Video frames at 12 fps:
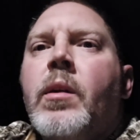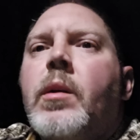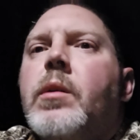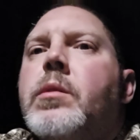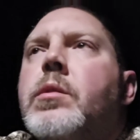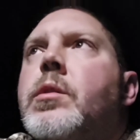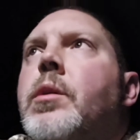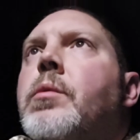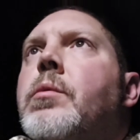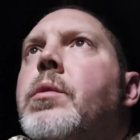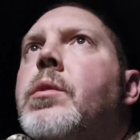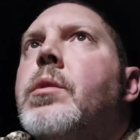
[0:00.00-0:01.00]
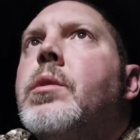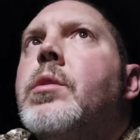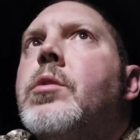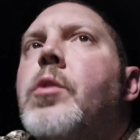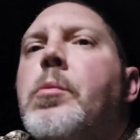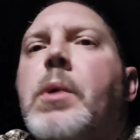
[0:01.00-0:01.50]
And so this
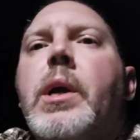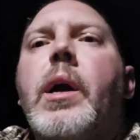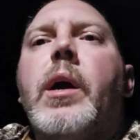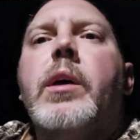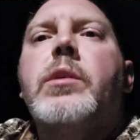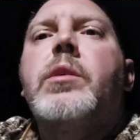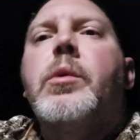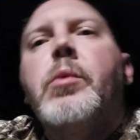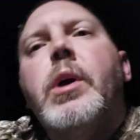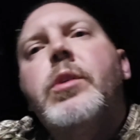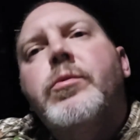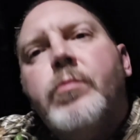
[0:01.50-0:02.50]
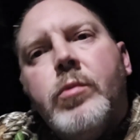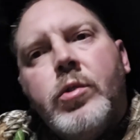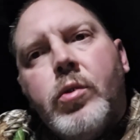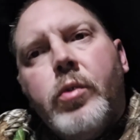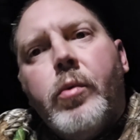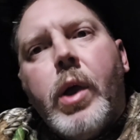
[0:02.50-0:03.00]
group of guys, they were out
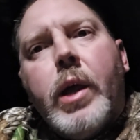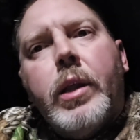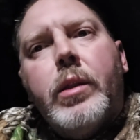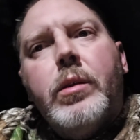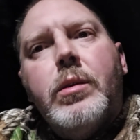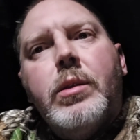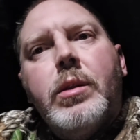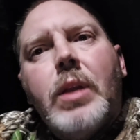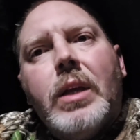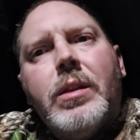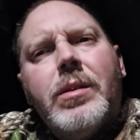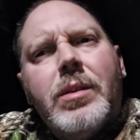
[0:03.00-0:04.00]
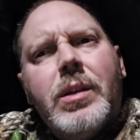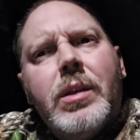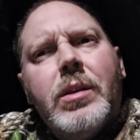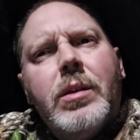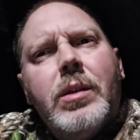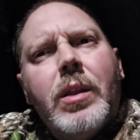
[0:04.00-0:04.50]
joyriding. This is in like the
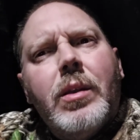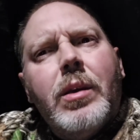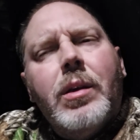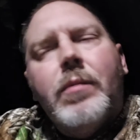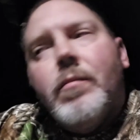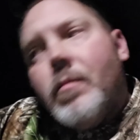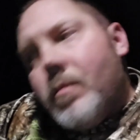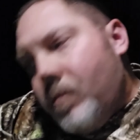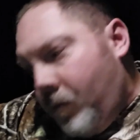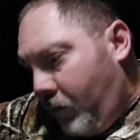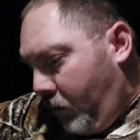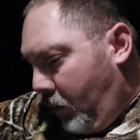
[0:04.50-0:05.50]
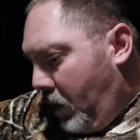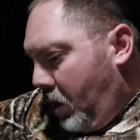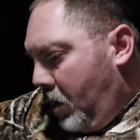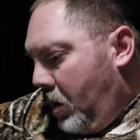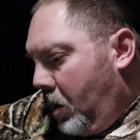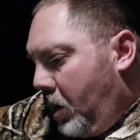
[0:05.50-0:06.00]
60s, I think.
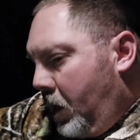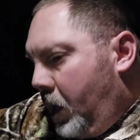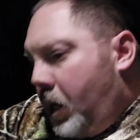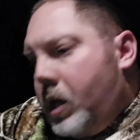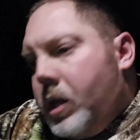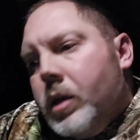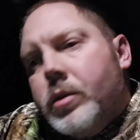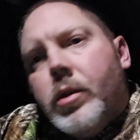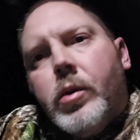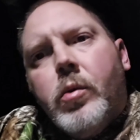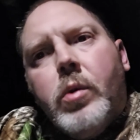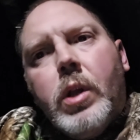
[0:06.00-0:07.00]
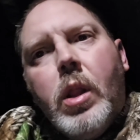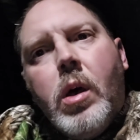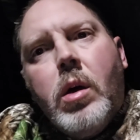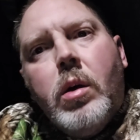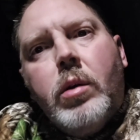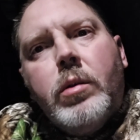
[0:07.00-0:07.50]
And as they're going
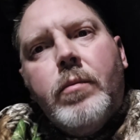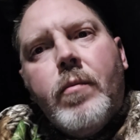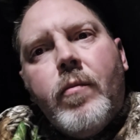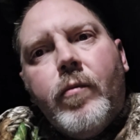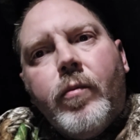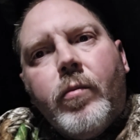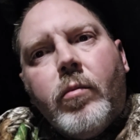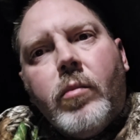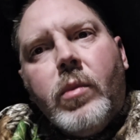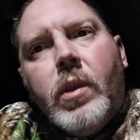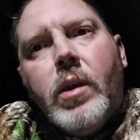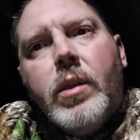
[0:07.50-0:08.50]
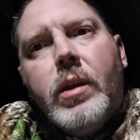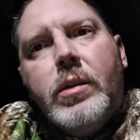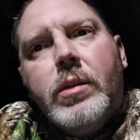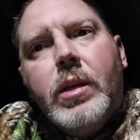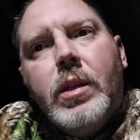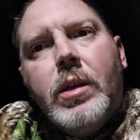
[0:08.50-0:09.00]
along, they
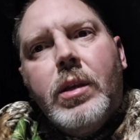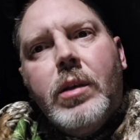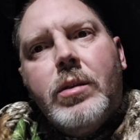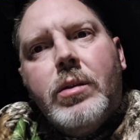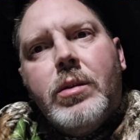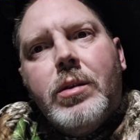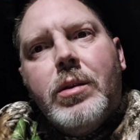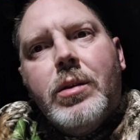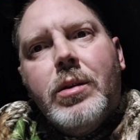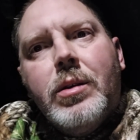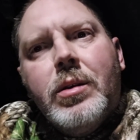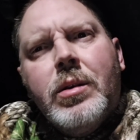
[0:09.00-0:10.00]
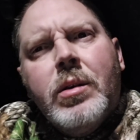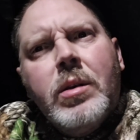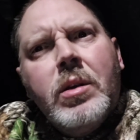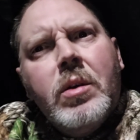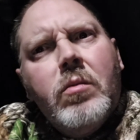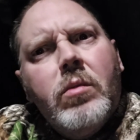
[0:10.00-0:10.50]
see this,
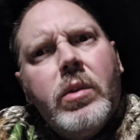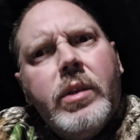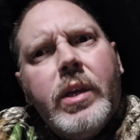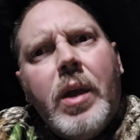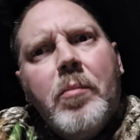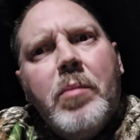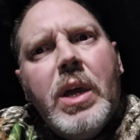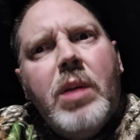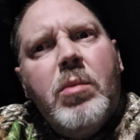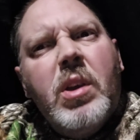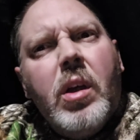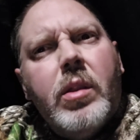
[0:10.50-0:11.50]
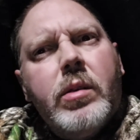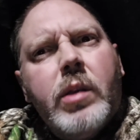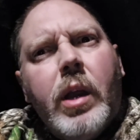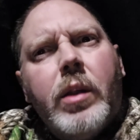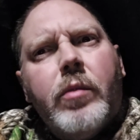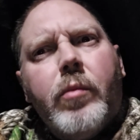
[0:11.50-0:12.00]
looks like a baby on the side
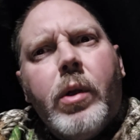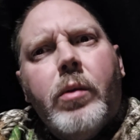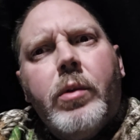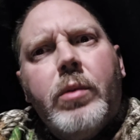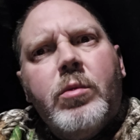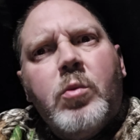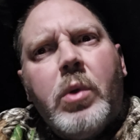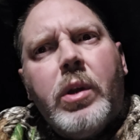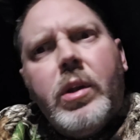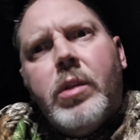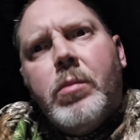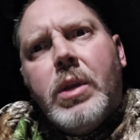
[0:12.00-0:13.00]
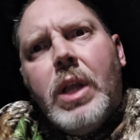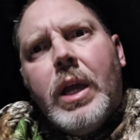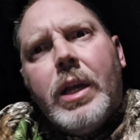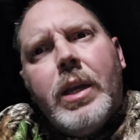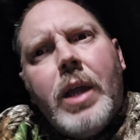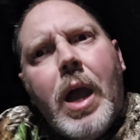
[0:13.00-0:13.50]
of the road. It was wearing nothing but like a
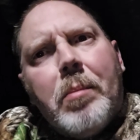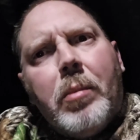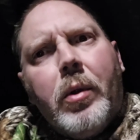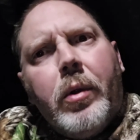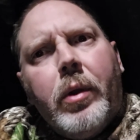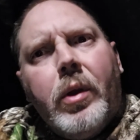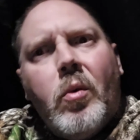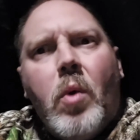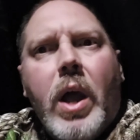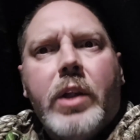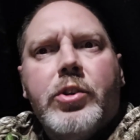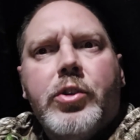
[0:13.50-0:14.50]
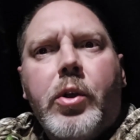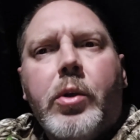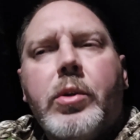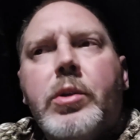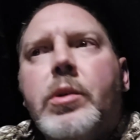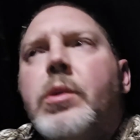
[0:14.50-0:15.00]
diaper and a white shirt.